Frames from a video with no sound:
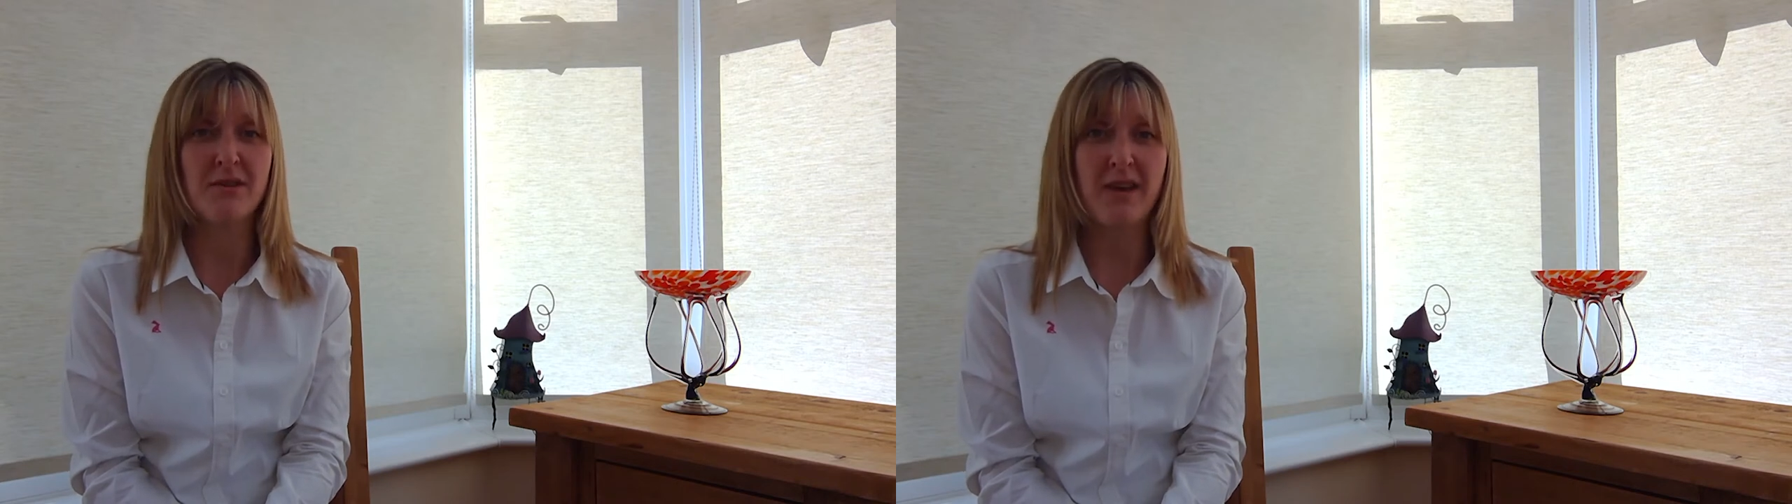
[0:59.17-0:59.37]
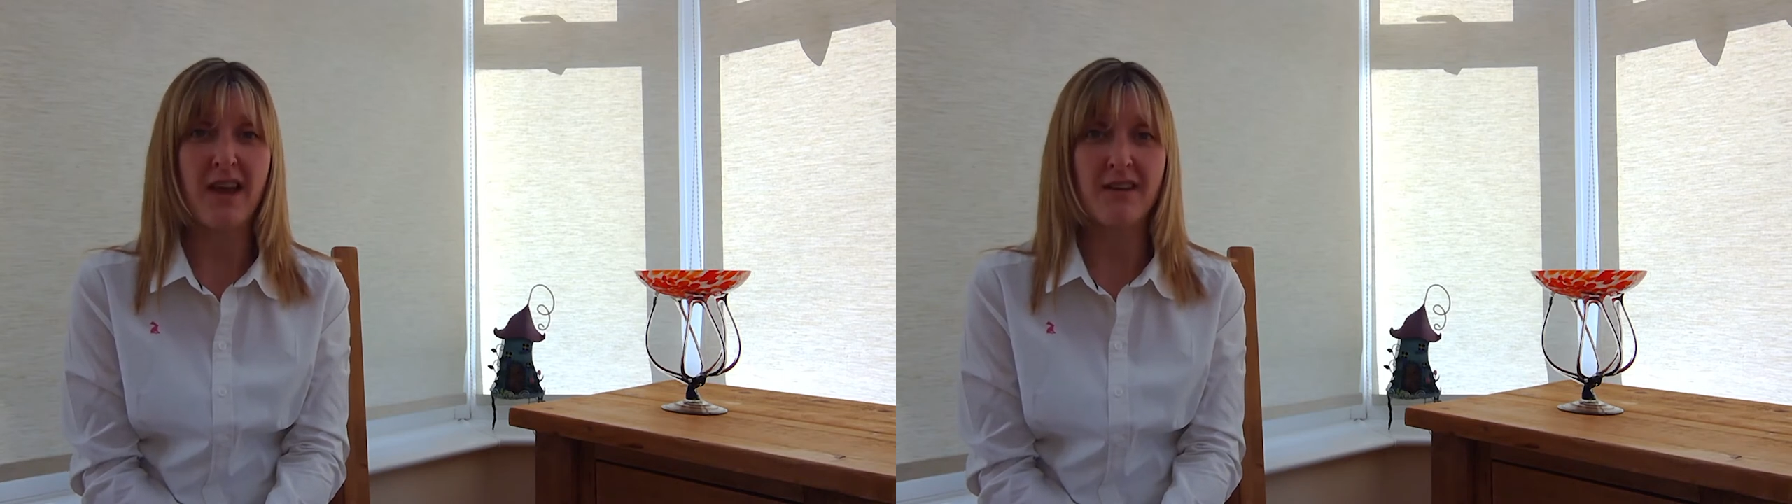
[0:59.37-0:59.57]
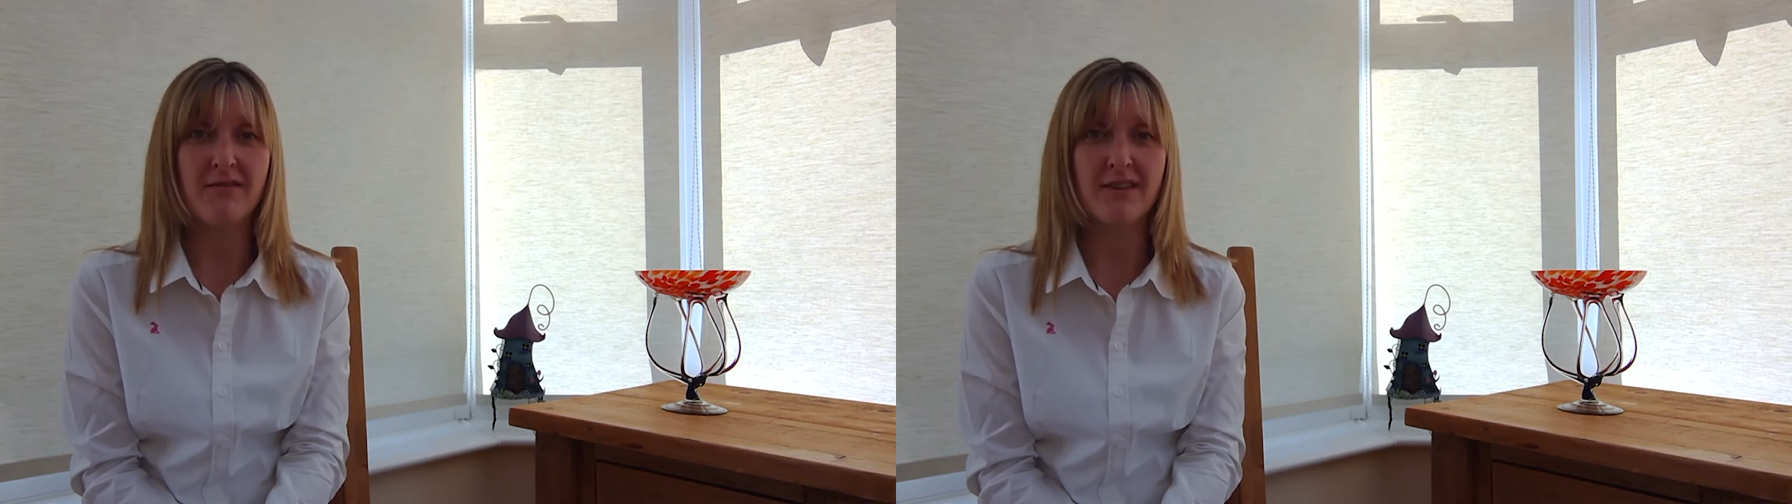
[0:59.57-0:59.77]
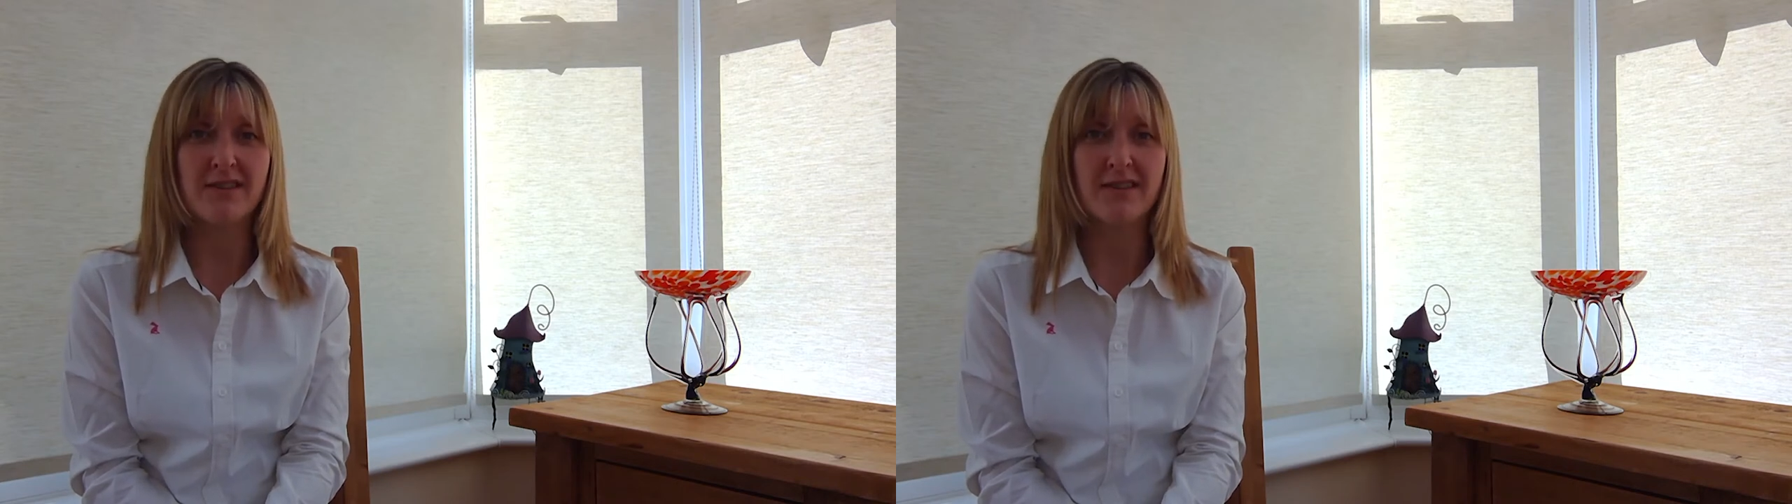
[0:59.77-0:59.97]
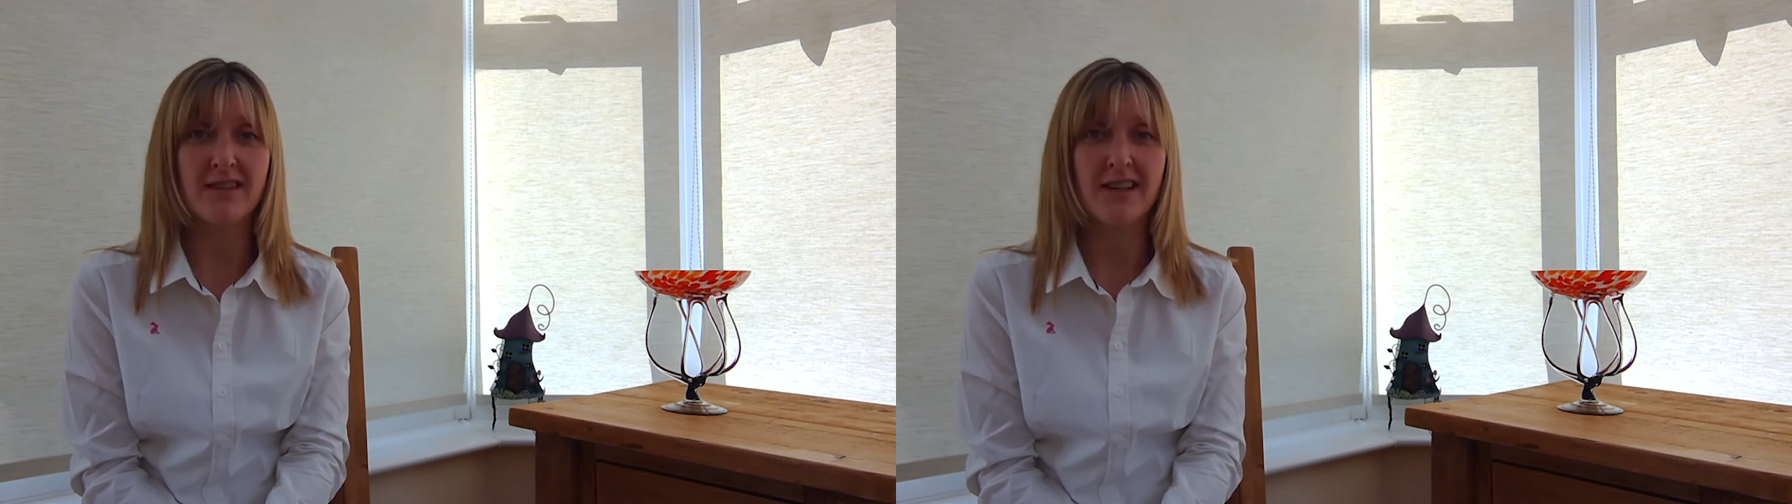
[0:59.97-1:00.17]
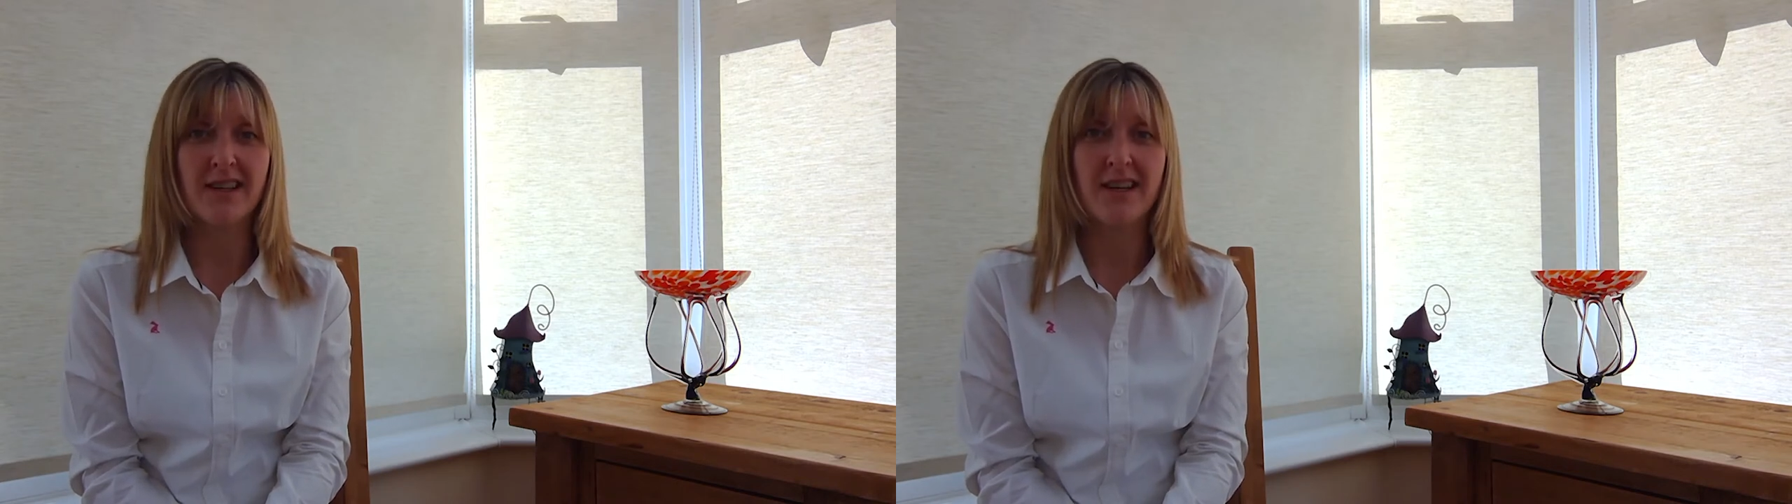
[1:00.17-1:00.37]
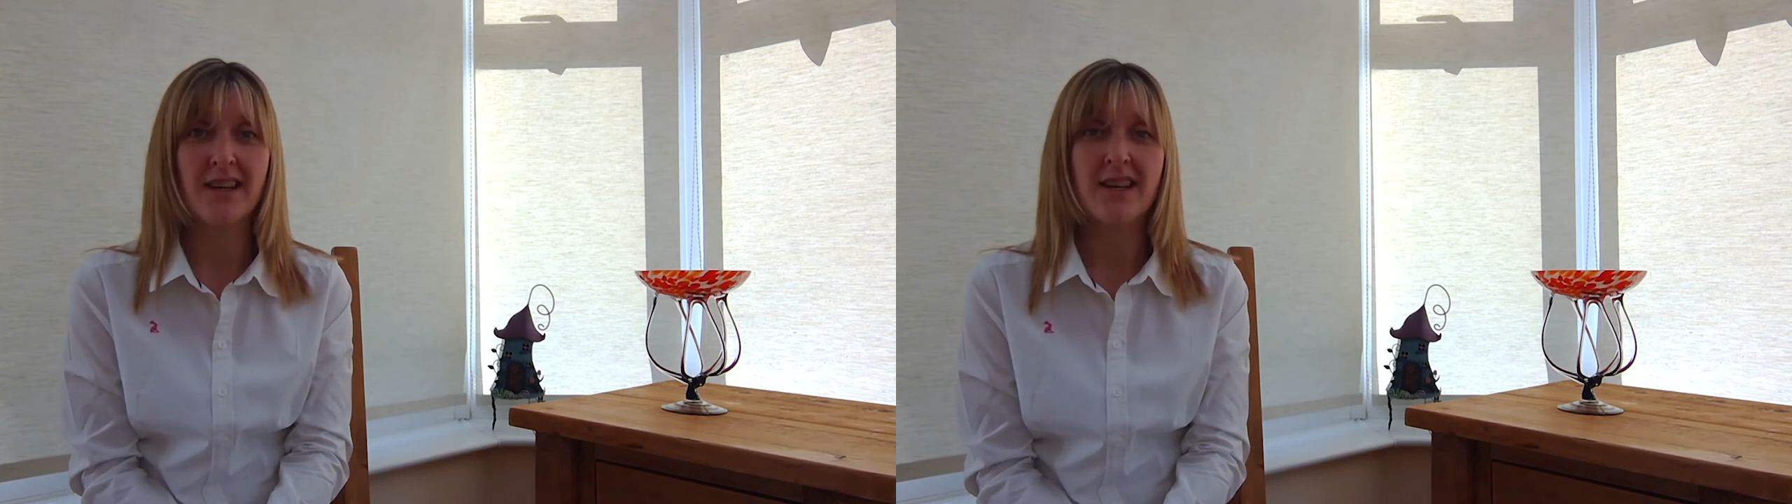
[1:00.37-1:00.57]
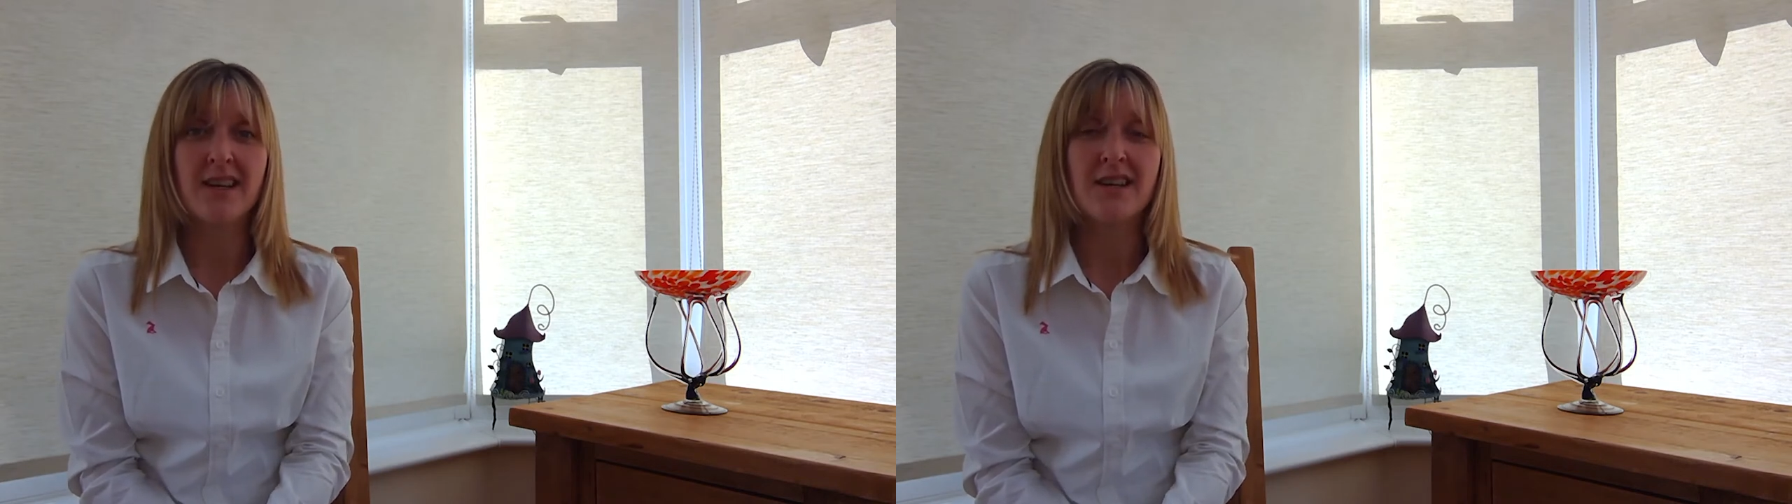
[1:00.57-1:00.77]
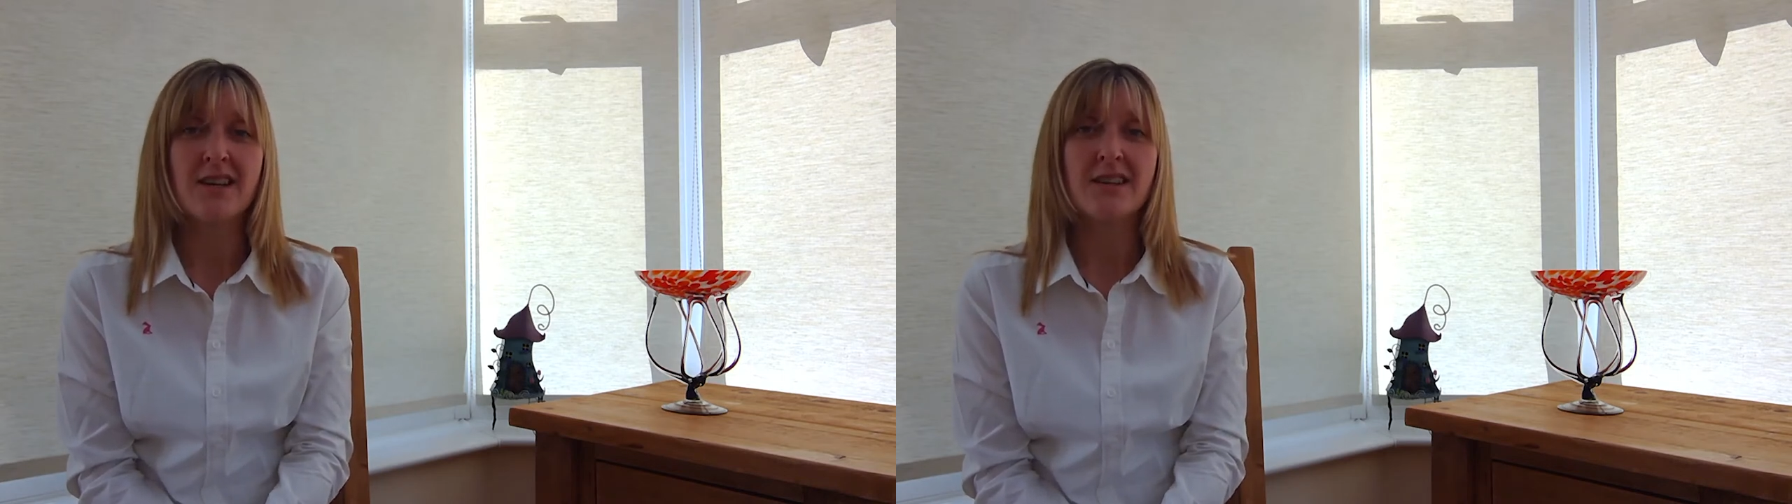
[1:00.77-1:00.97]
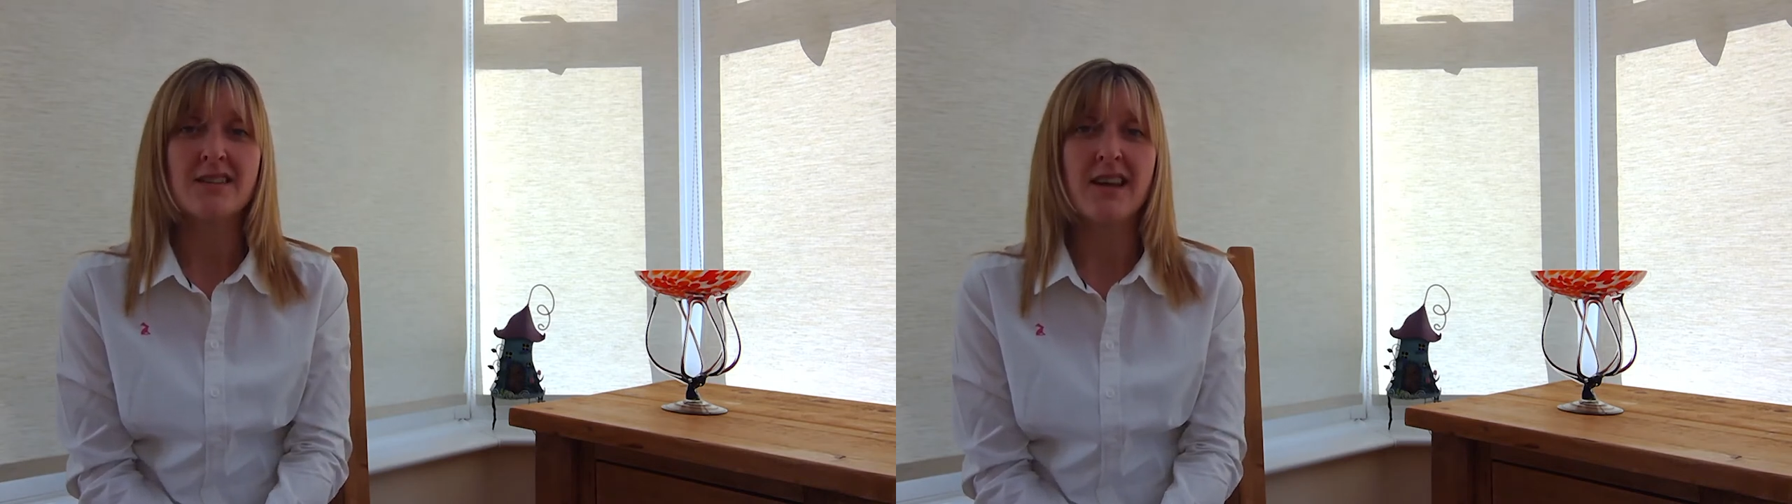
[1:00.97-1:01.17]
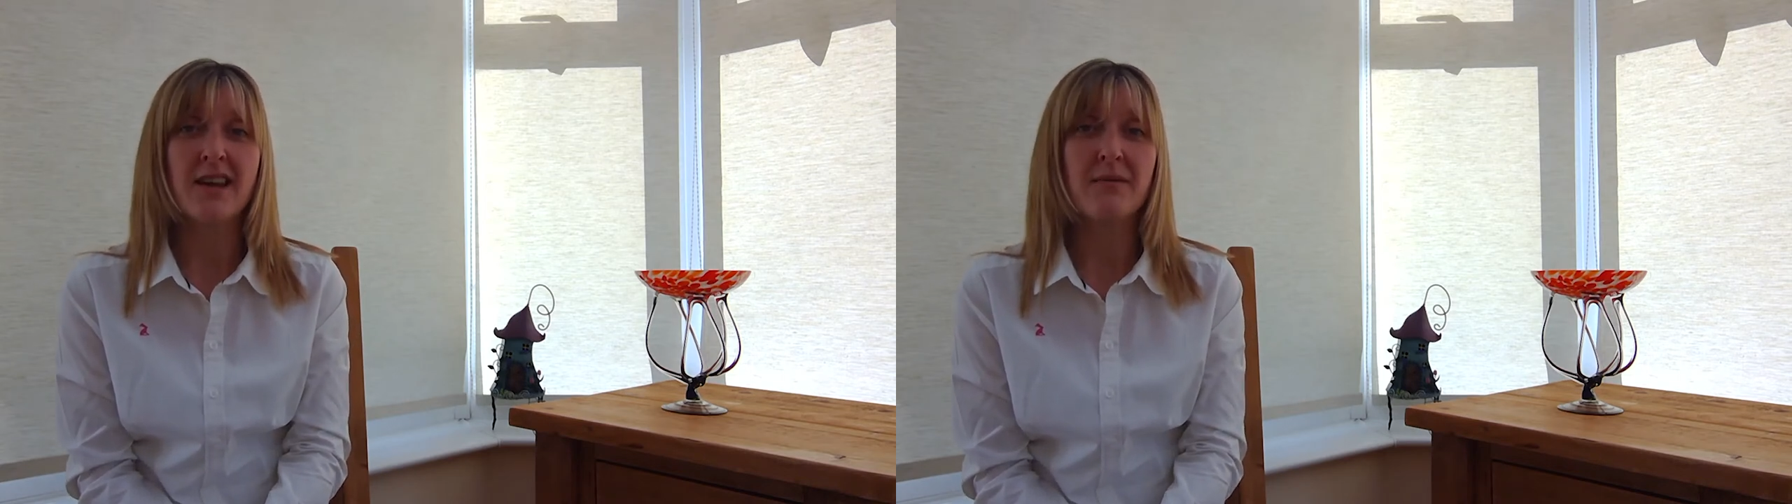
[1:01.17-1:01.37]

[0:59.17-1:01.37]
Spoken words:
behaviours. Stay